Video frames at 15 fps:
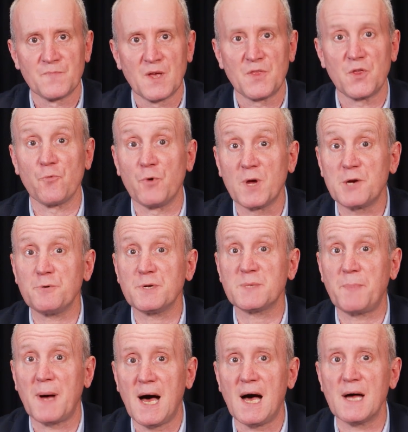The rigorous
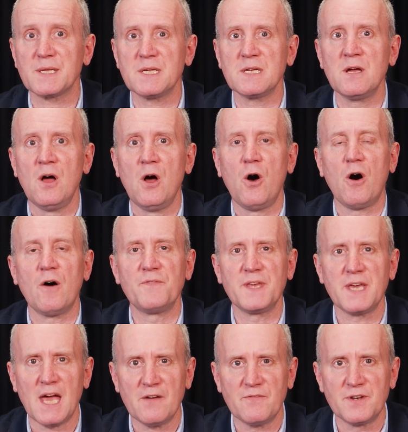parsing of
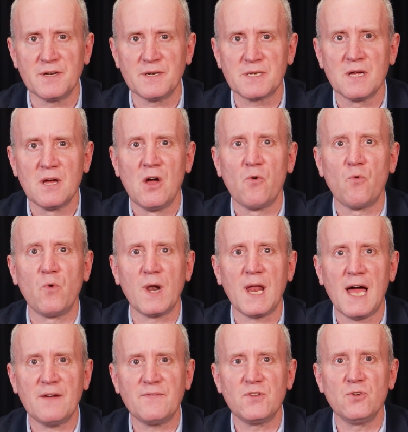the evidence will
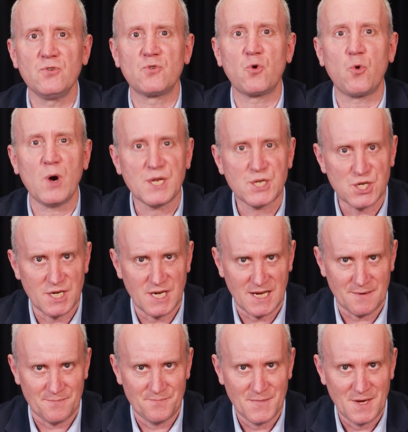have you
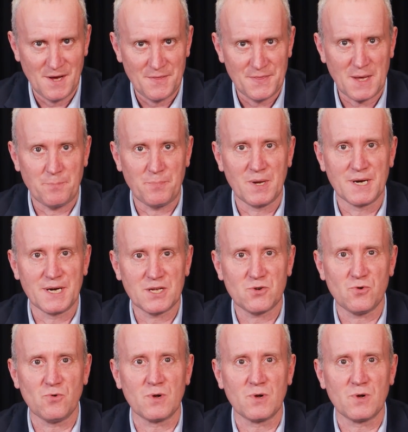questioning the political